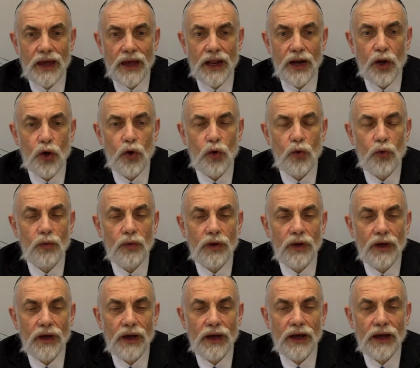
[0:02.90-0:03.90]
Hello,
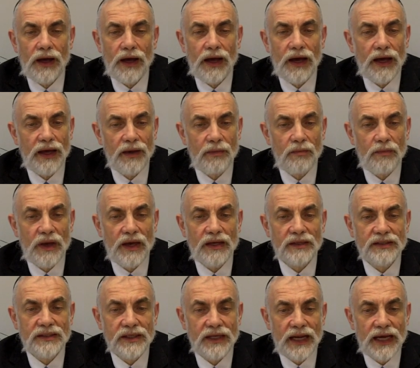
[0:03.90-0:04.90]
I am
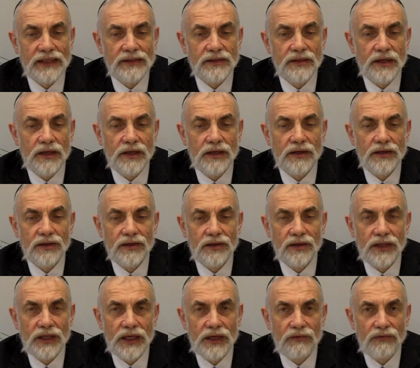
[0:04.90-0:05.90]
Meir
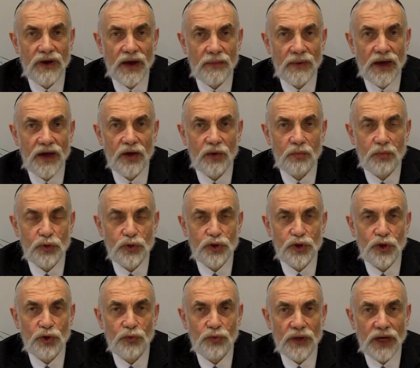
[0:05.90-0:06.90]
Salasnik, the Rabbi of
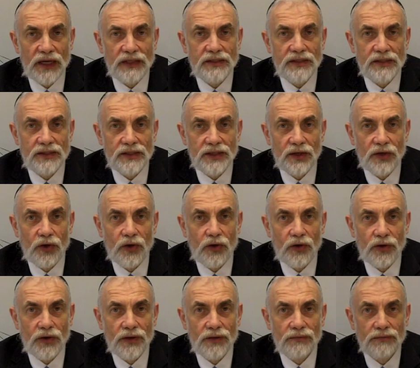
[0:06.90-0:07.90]
Bushi United Synagogue.